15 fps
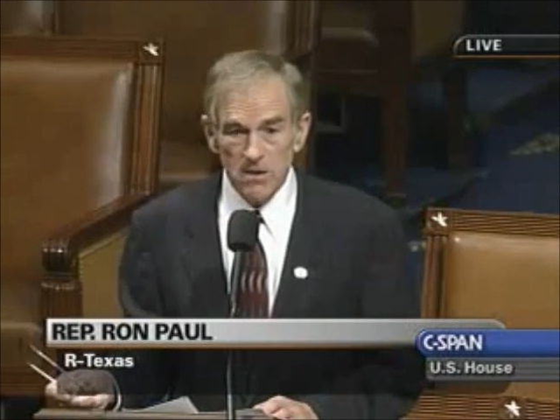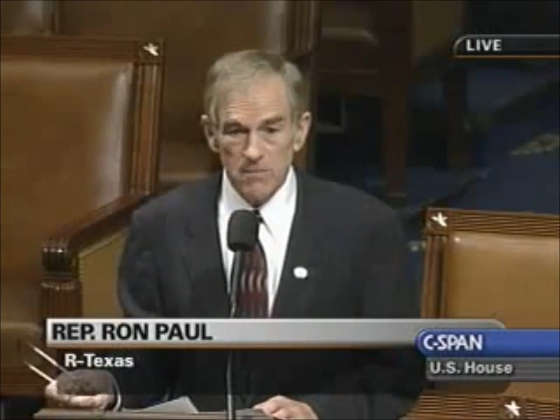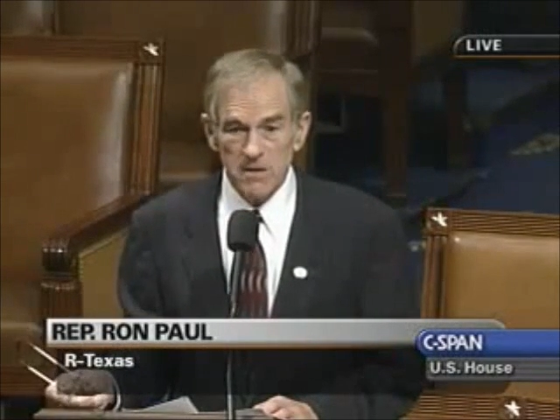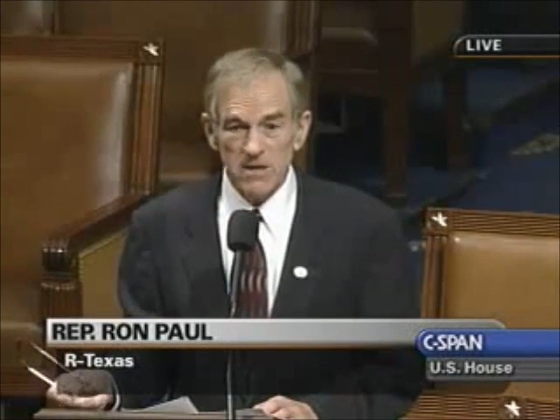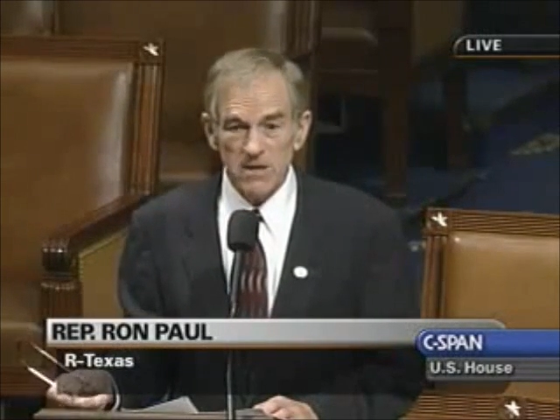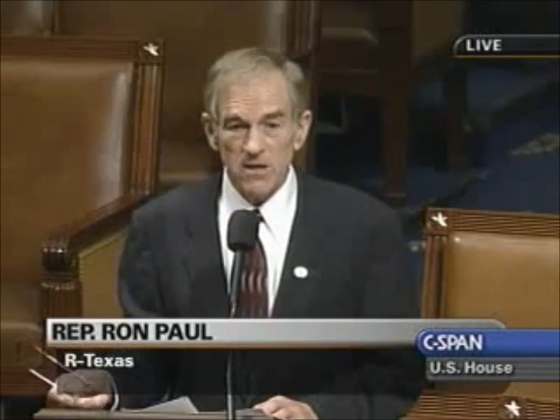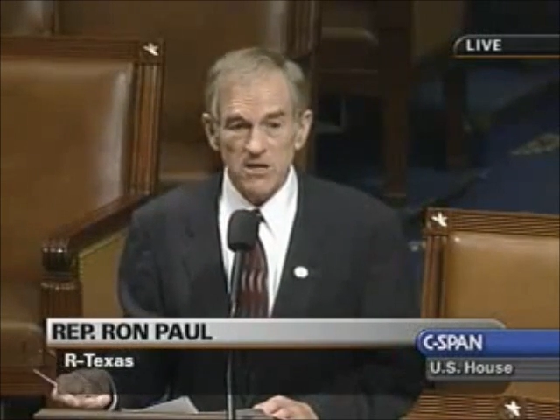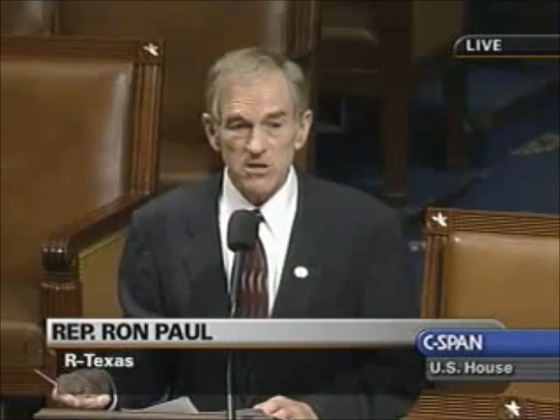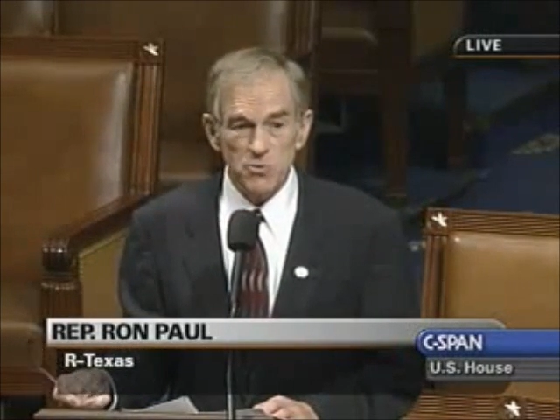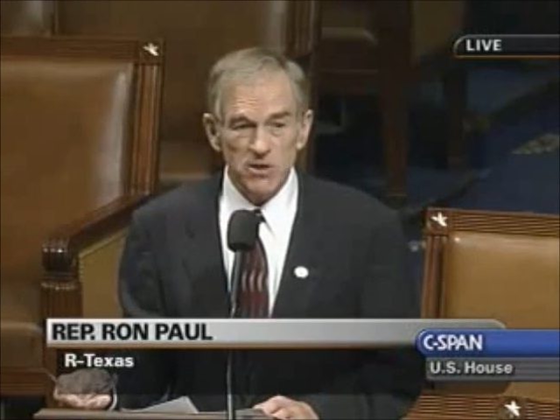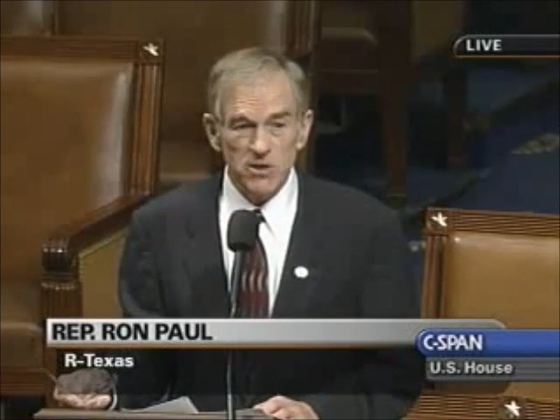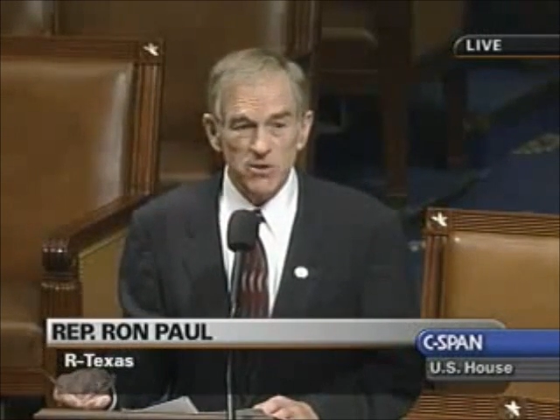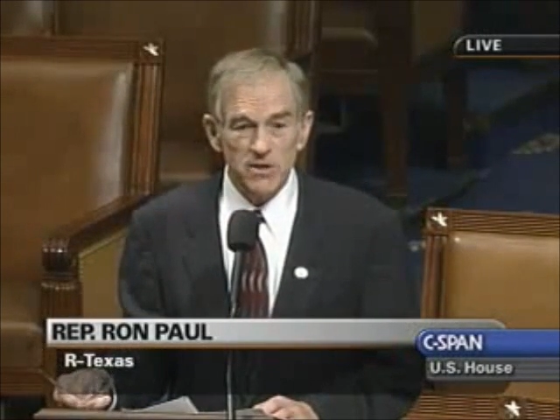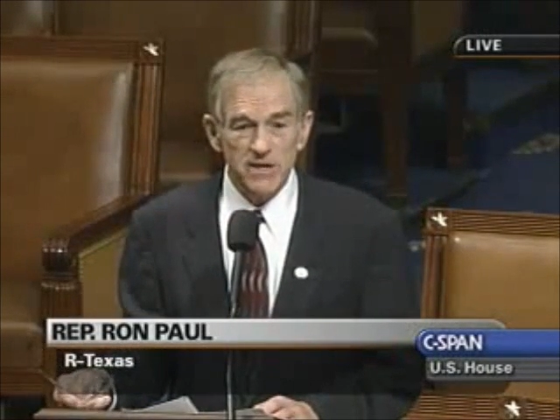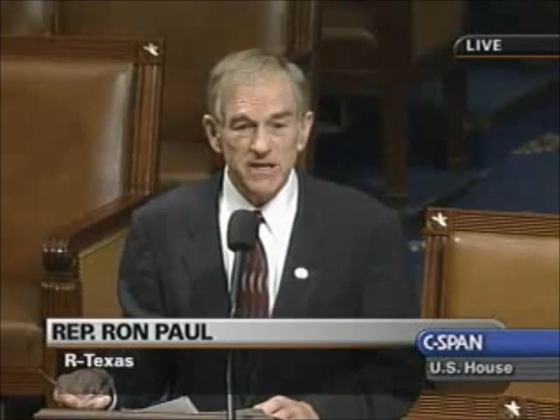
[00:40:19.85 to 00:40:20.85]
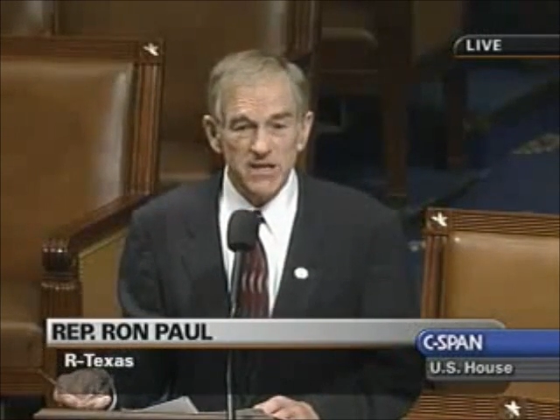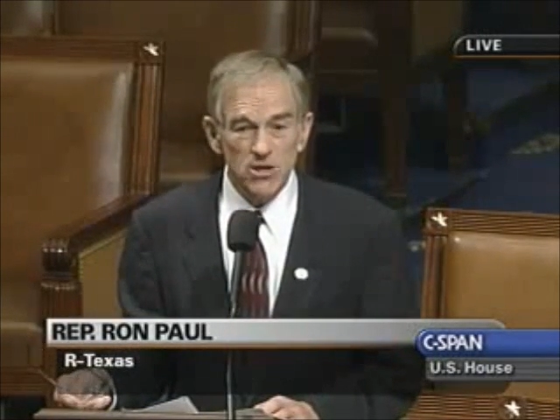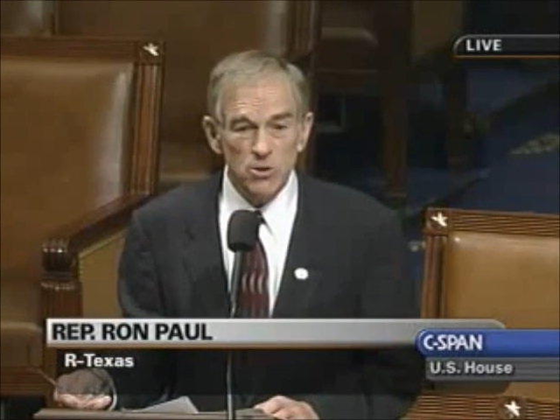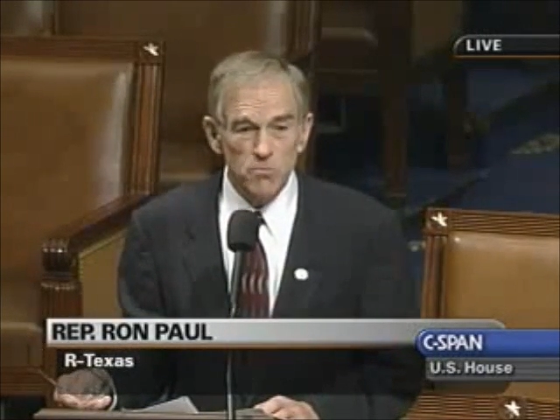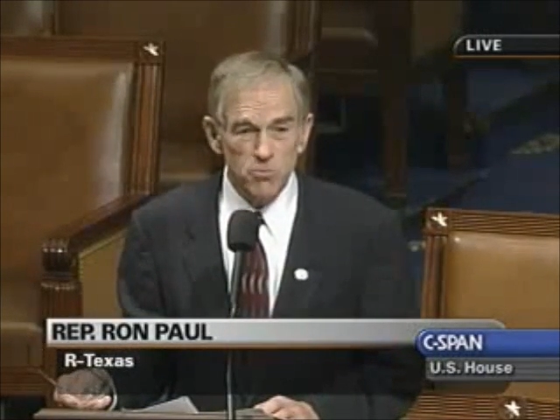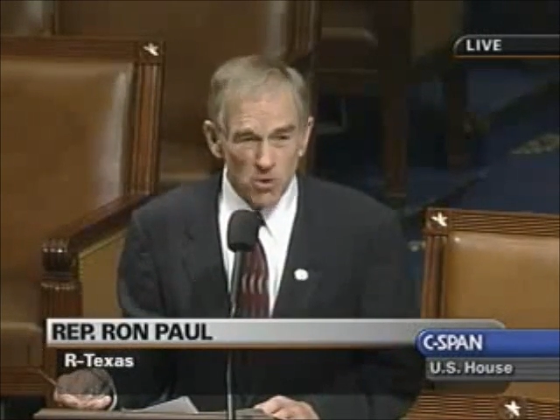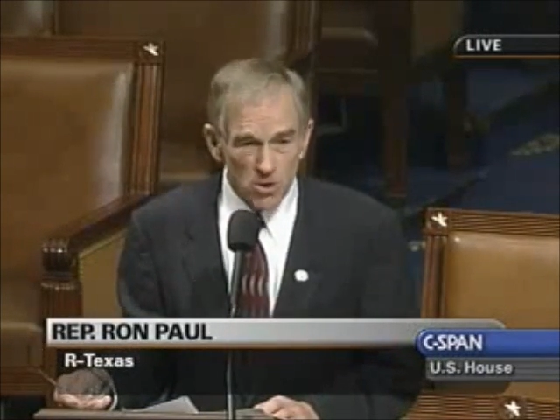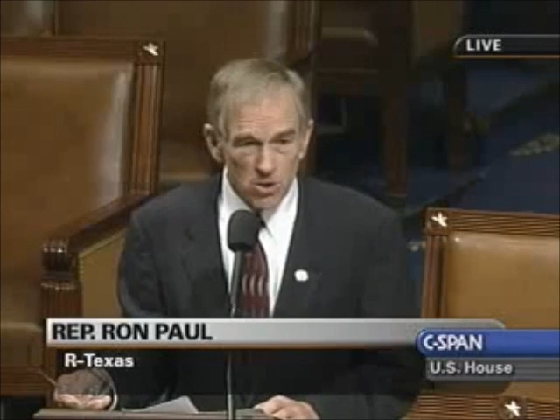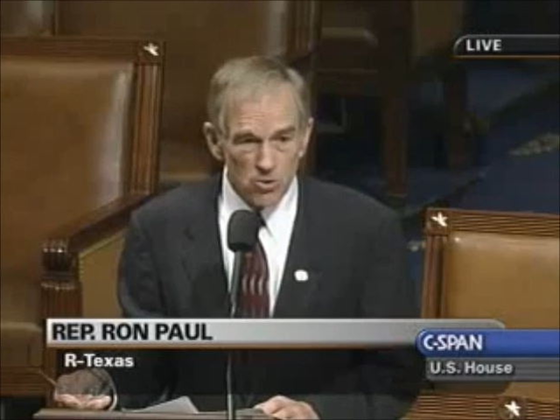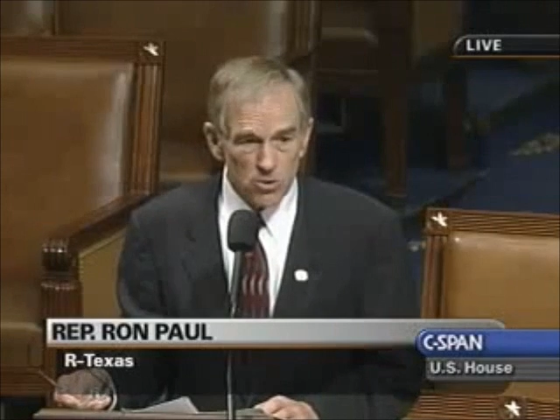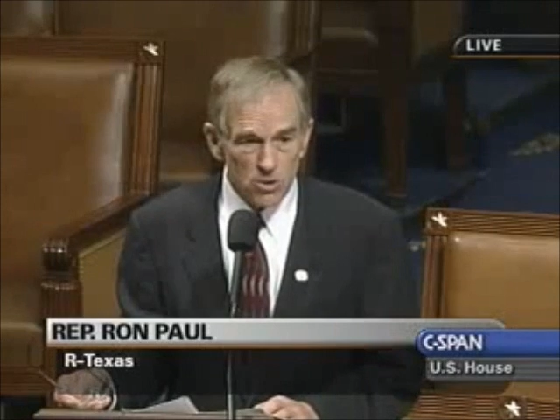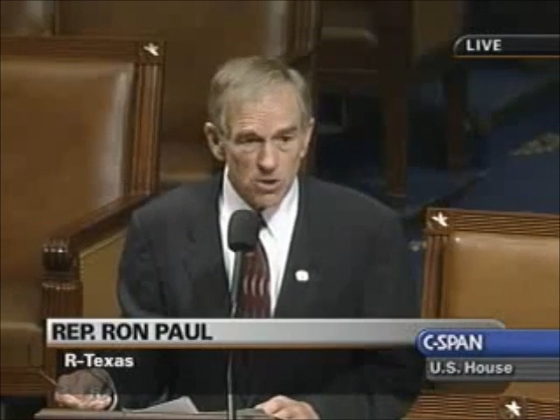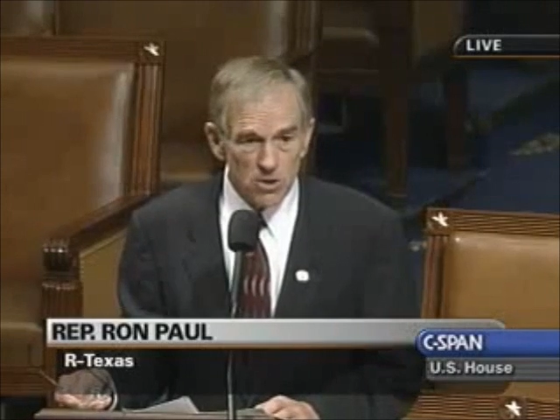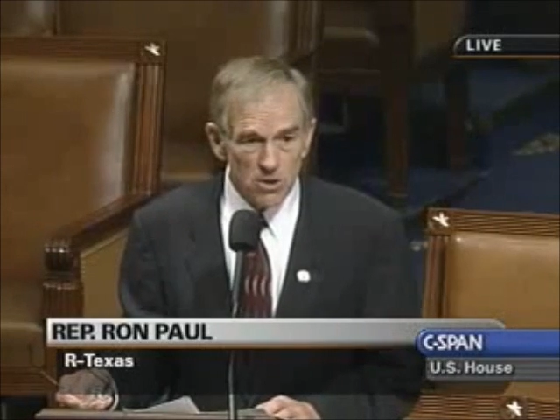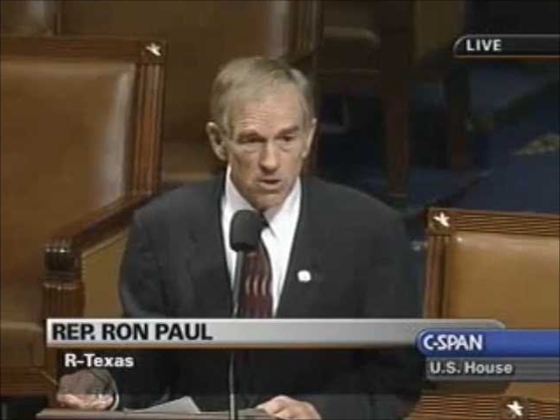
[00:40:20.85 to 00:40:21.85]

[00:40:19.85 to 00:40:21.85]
because we're going to go broke.